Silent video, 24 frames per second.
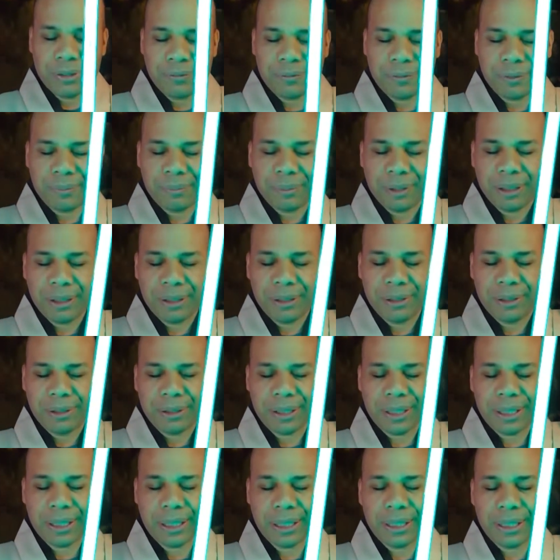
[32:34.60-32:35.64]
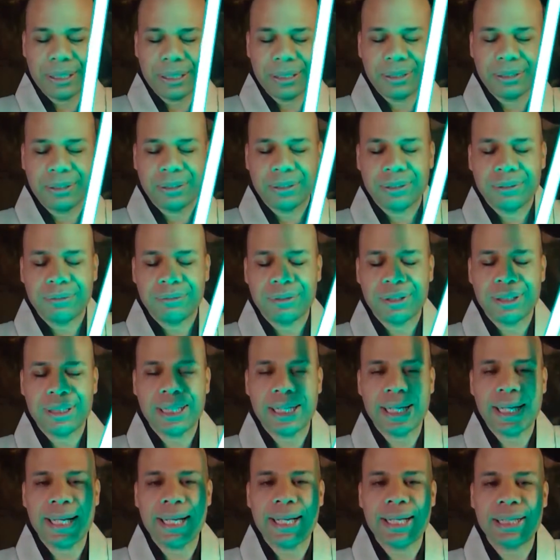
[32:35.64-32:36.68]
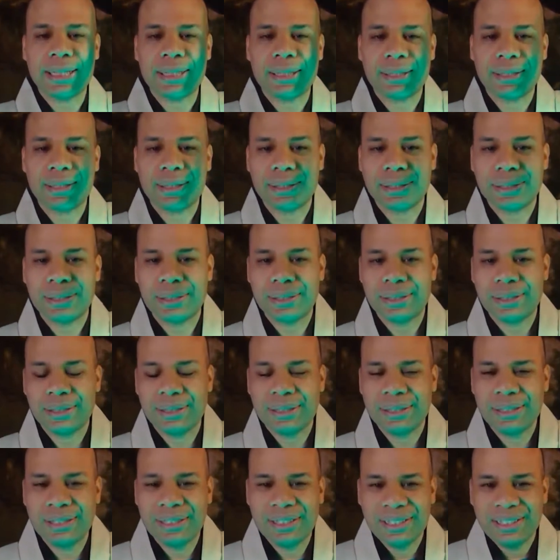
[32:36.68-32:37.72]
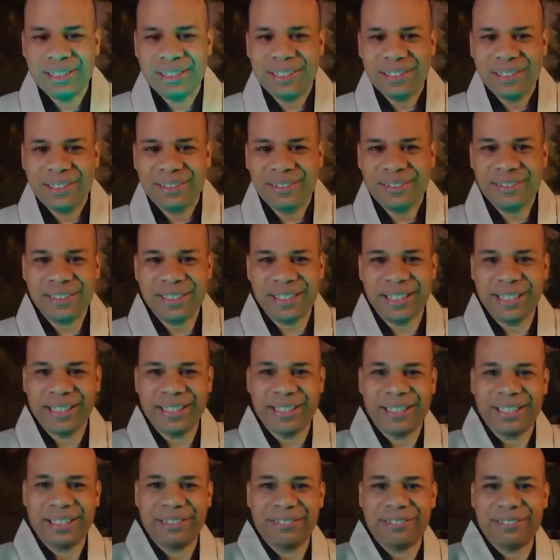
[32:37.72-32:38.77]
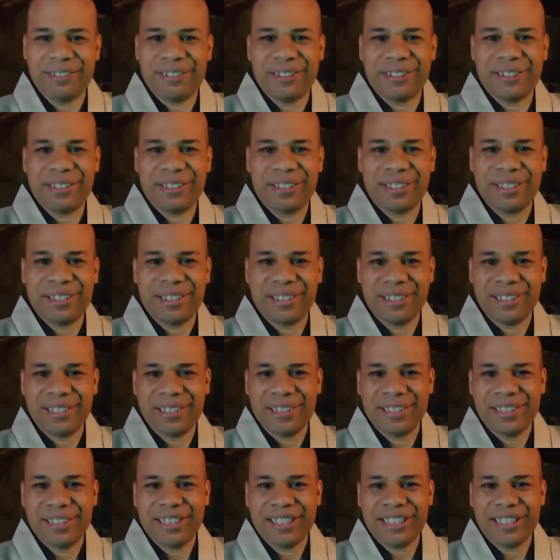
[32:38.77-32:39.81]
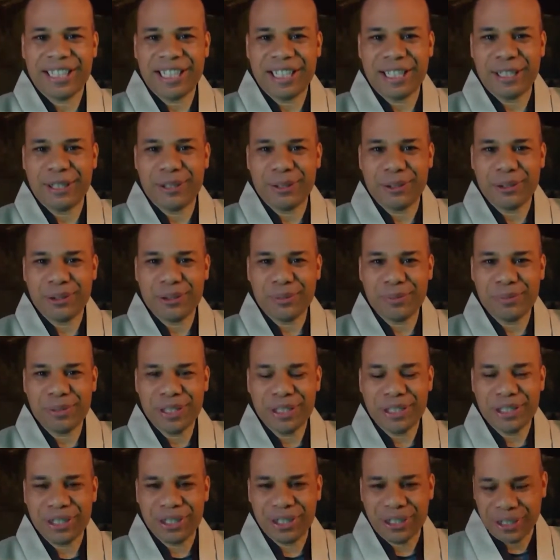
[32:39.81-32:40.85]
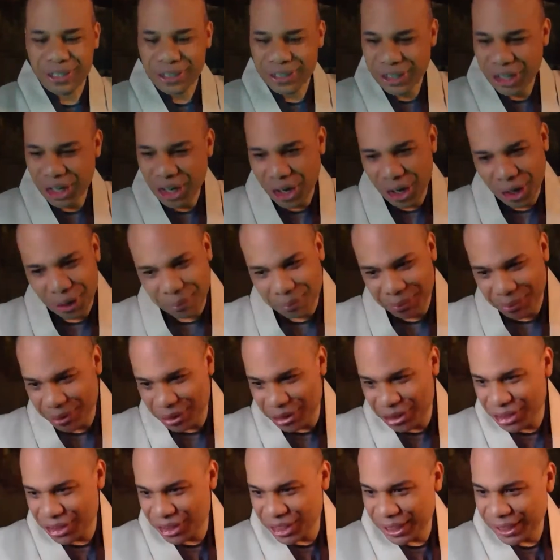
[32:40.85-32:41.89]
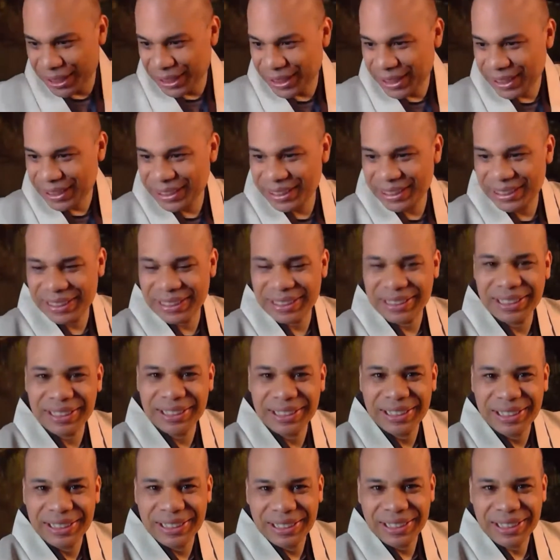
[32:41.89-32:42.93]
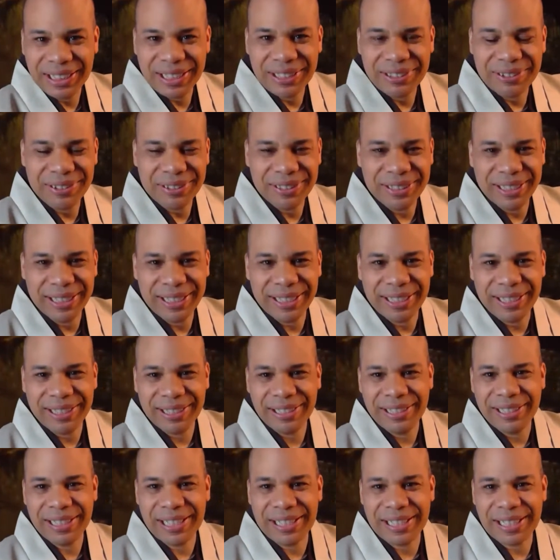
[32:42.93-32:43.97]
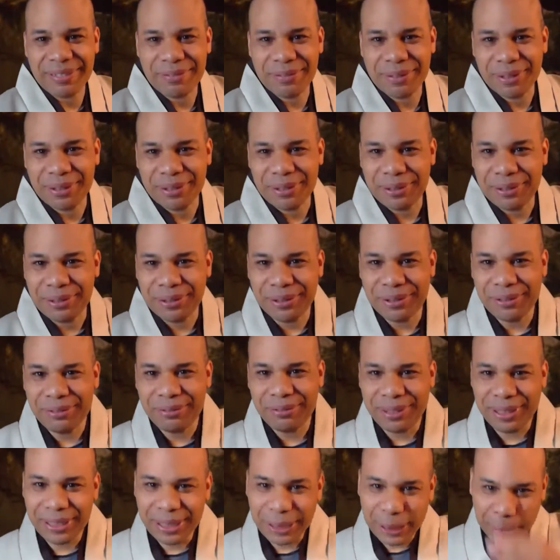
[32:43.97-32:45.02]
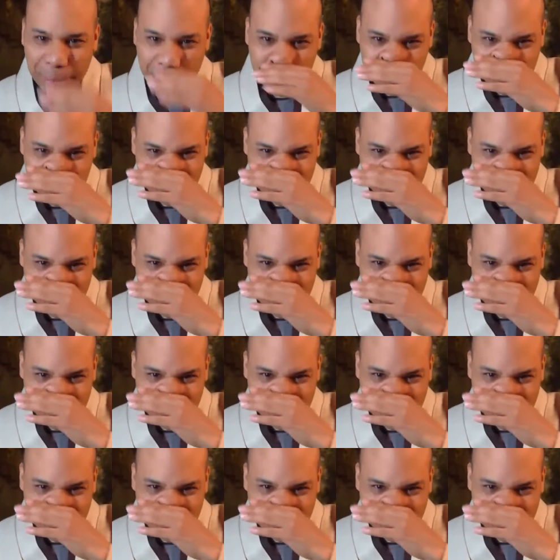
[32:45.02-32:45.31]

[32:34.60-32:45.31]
from inside. Relax. Okay, LighWarriors. Thank you so much. I appreciate it. You guys all take care. You guys have a good weekend.